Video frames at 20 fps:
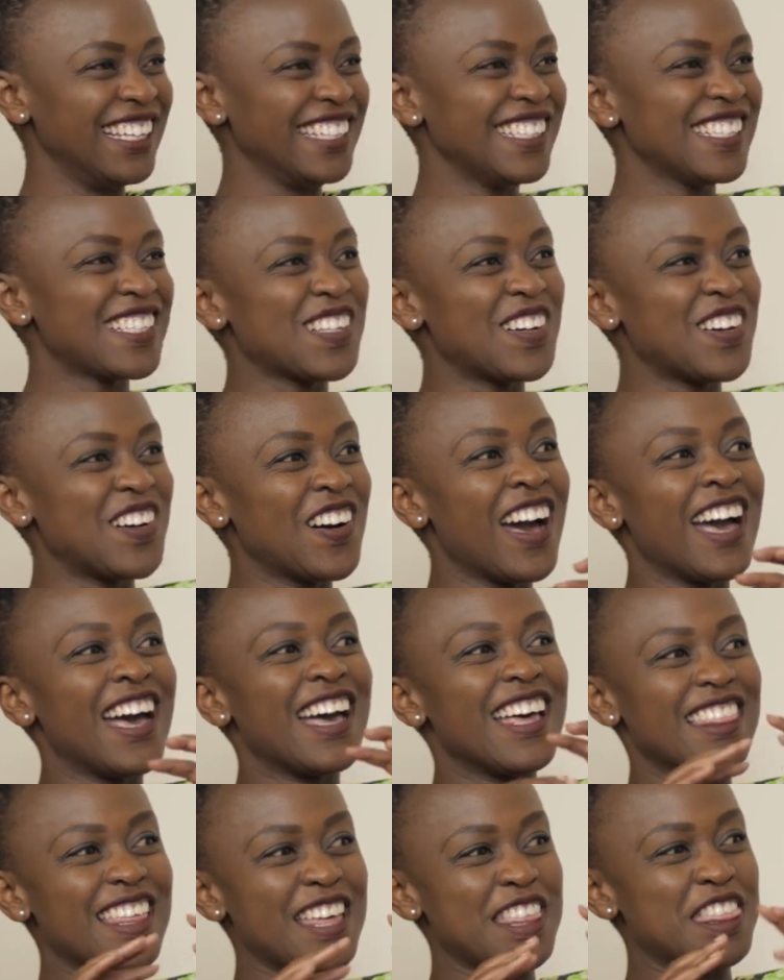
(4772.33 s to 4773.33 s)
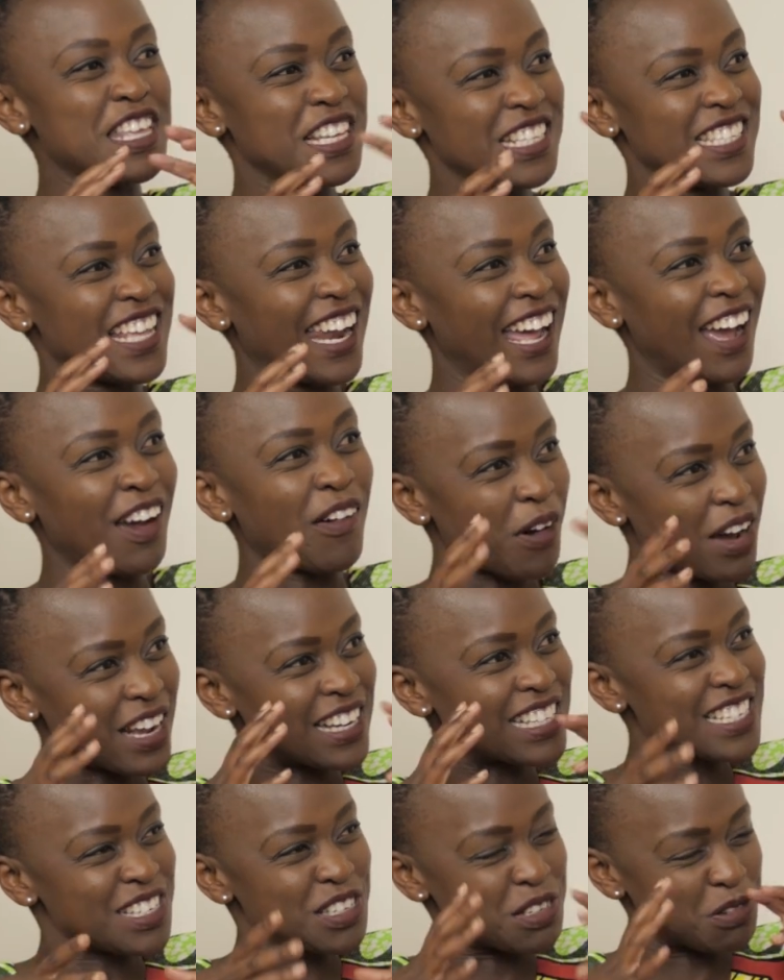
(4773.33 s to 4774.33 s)
So there are things that I
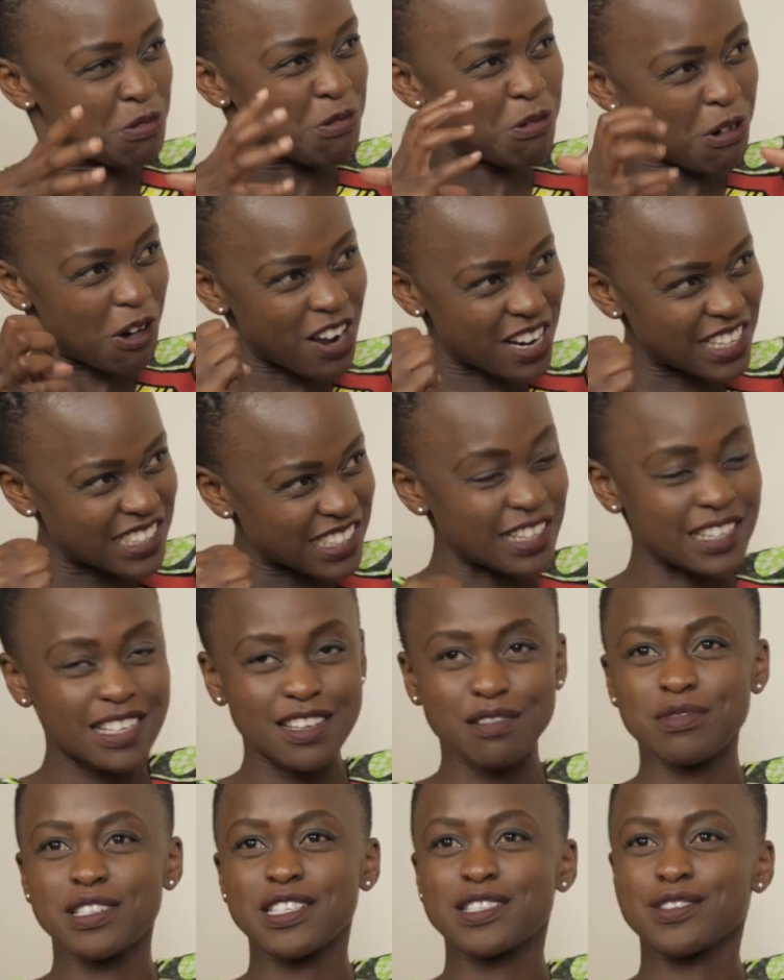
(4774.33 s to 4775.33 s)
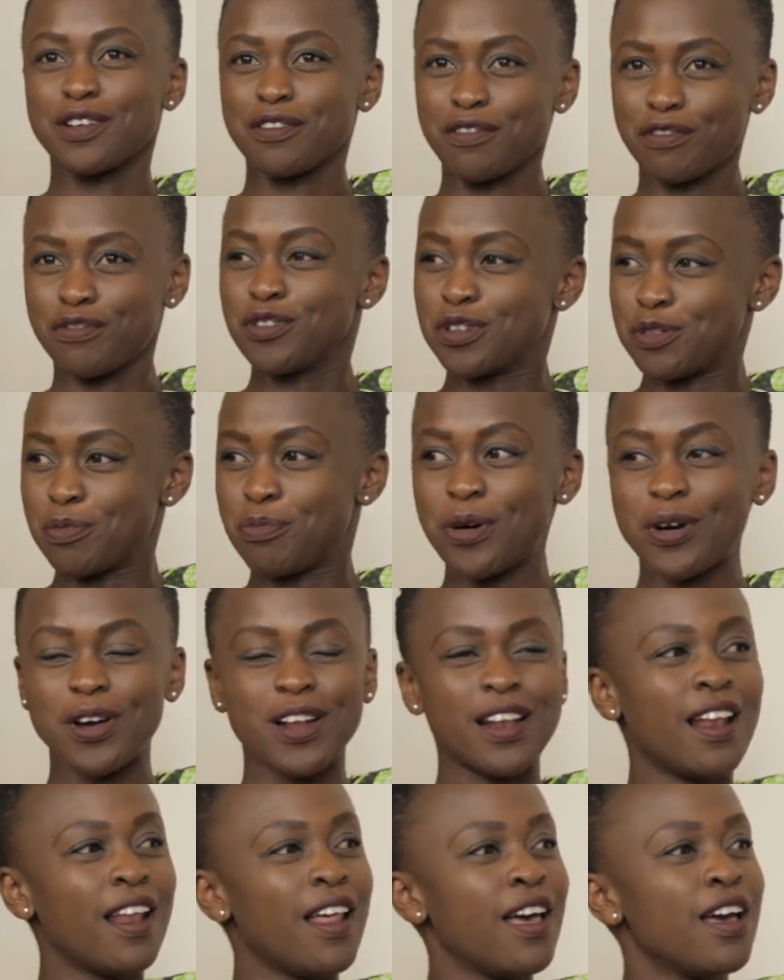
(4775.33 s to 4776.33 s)
want to watch, and him is on
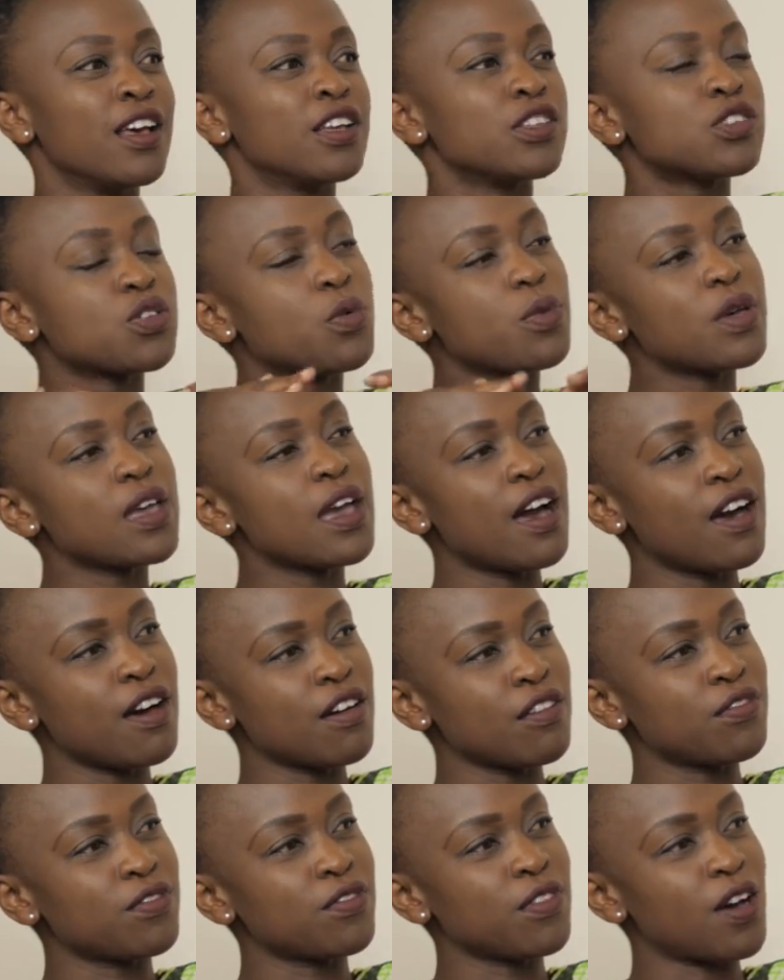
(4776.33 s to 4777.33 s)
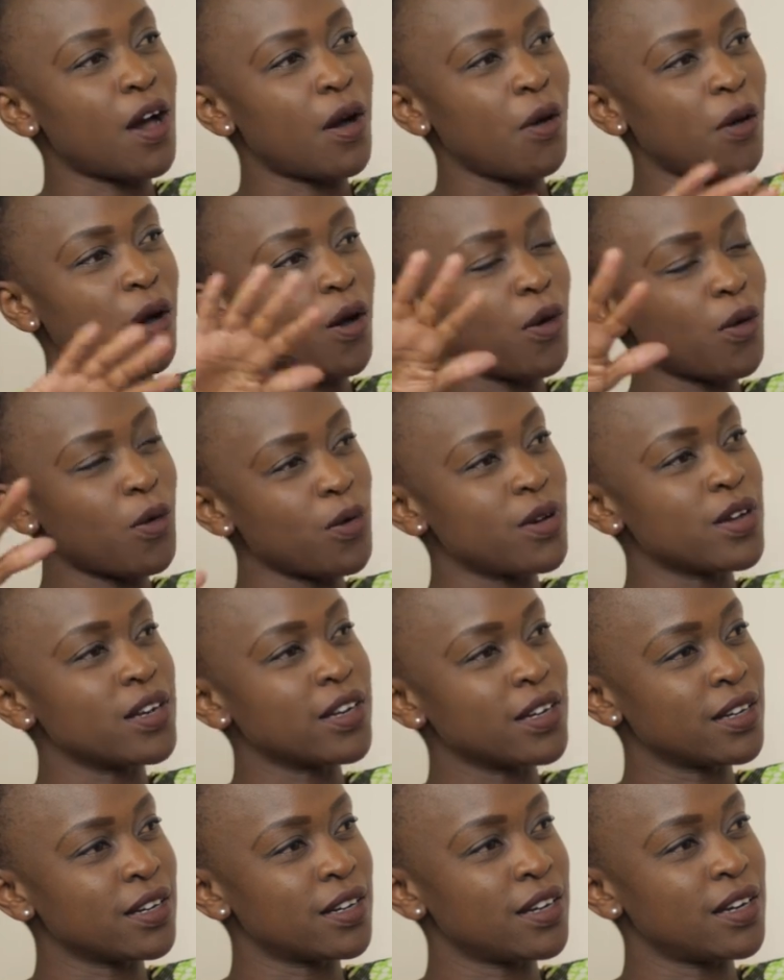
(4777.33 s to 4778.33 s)
football. So we have our
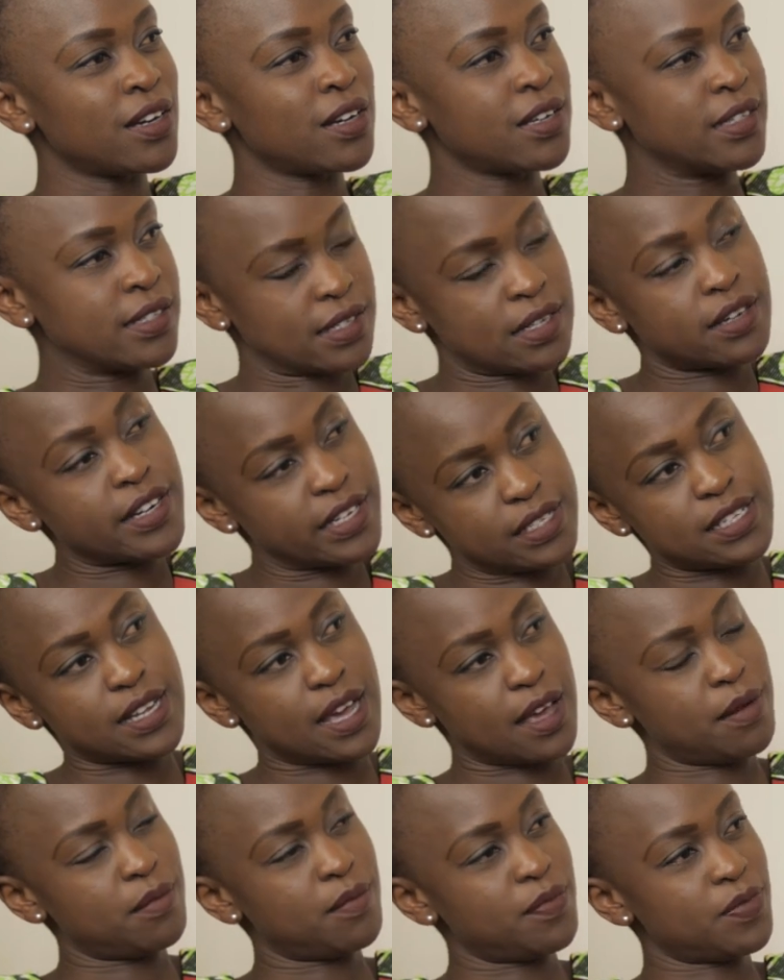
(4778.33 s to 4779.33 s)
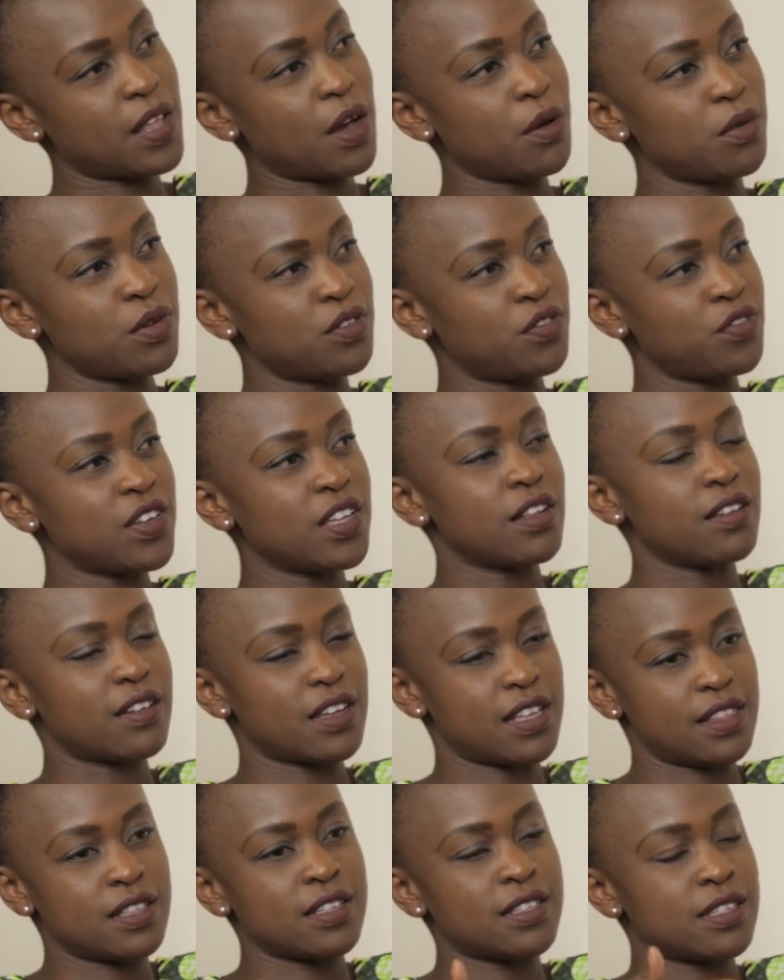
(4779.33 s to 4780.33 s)
own screen time that we feel,
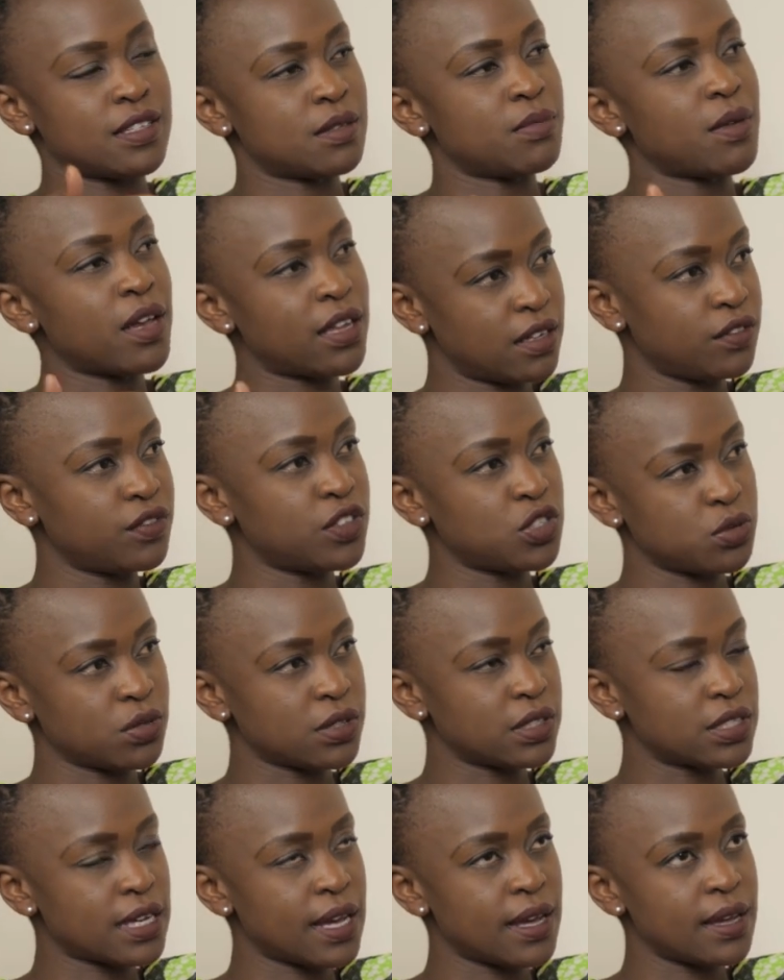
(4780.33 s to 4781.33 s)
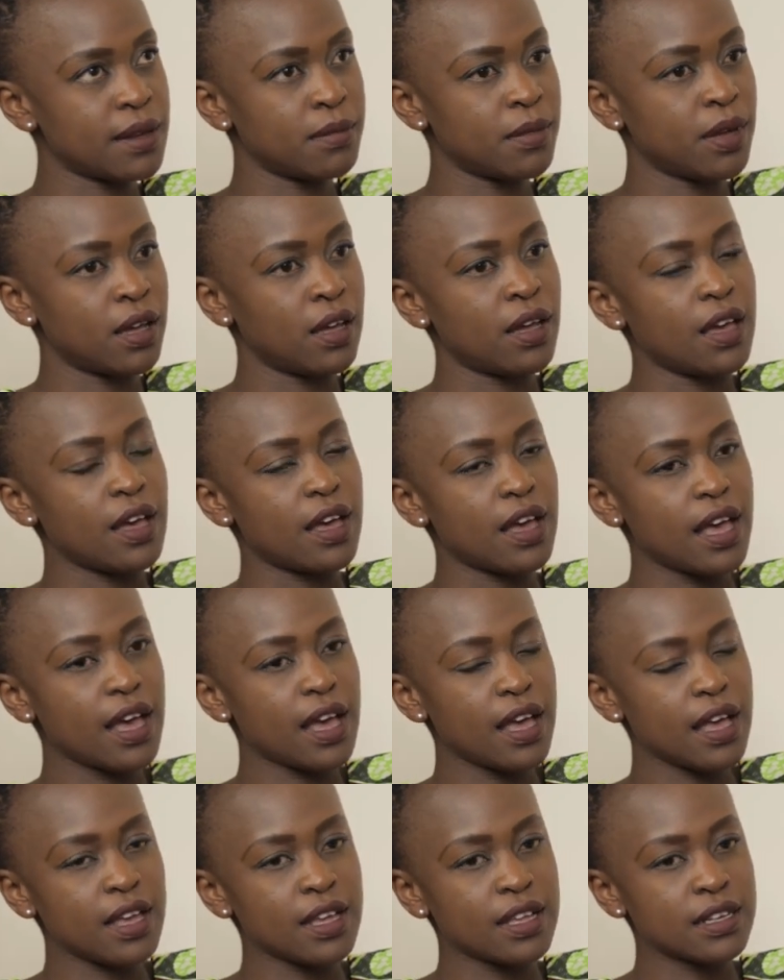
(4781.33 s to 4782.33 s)
okay, this is my individual time.
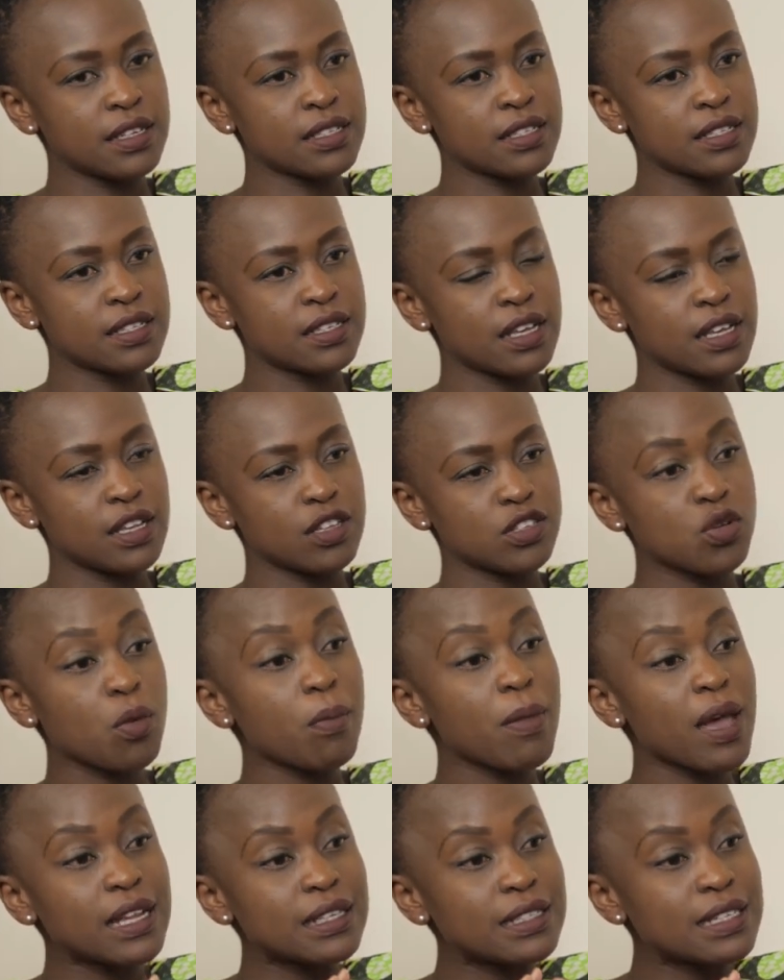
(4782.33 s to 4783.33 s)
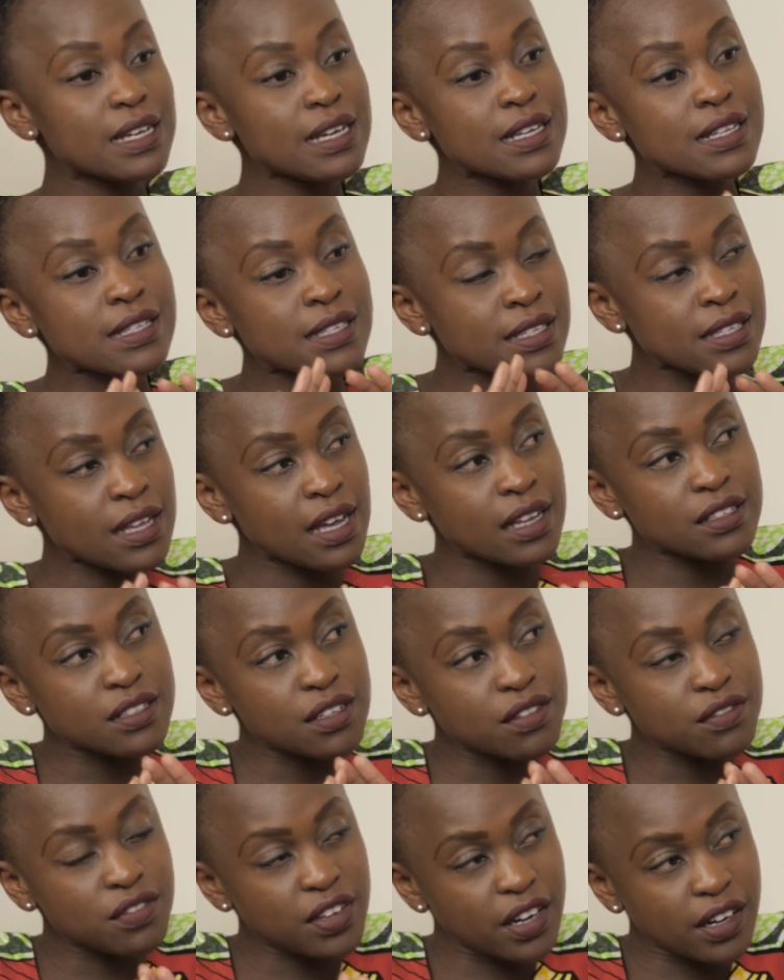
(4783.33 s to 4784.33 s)
And so my days start
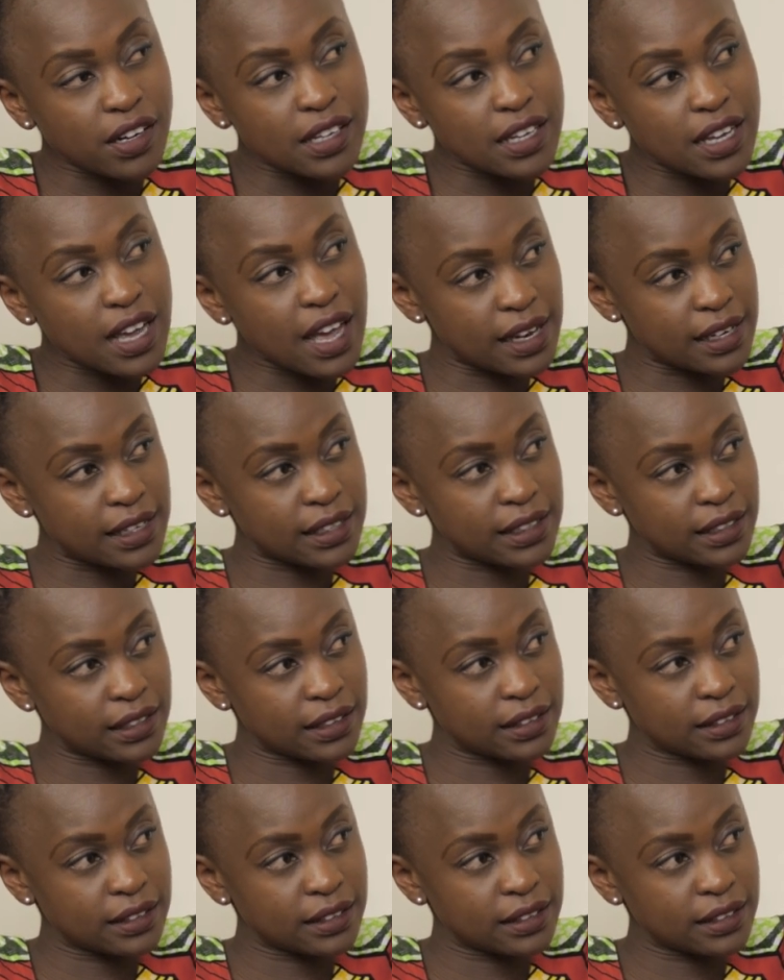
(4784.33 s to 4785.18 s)
very early.